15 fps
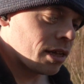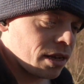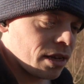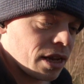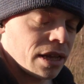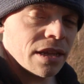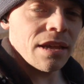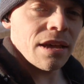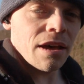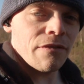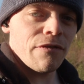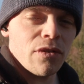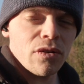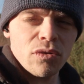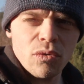and have
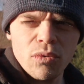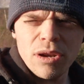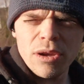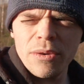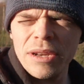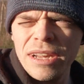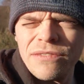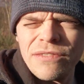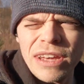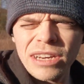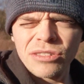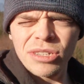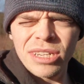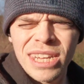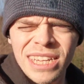fun going out and
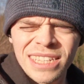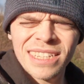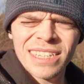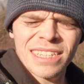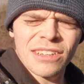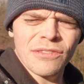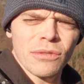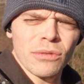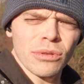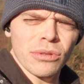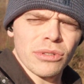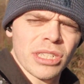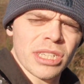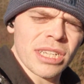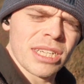adventuring. Take your
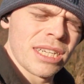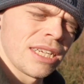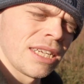photos.